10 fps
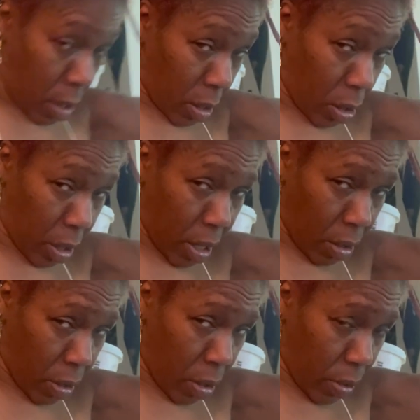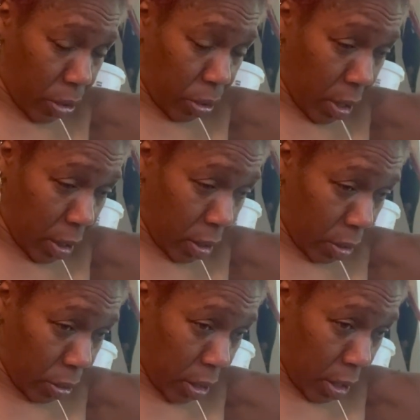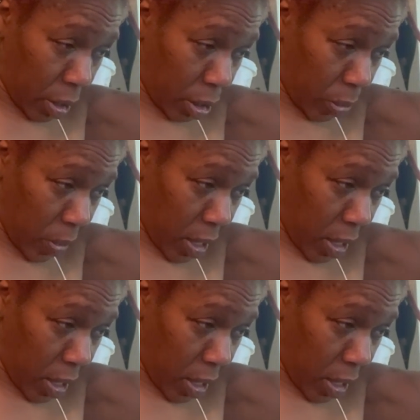Y'all don't know what you got on, Shada. Just be having